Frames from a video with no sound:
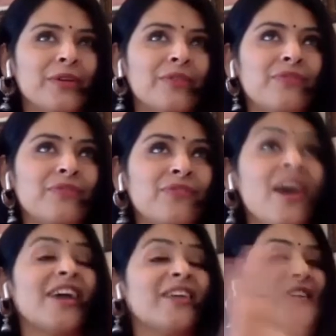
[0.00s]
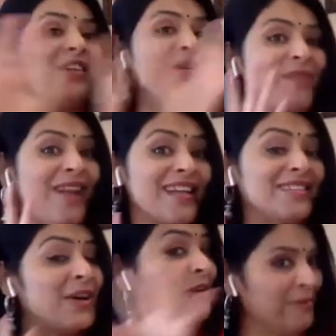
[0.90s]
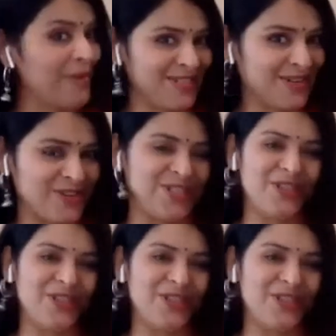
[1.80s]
five year plan, not a beauty pageant question.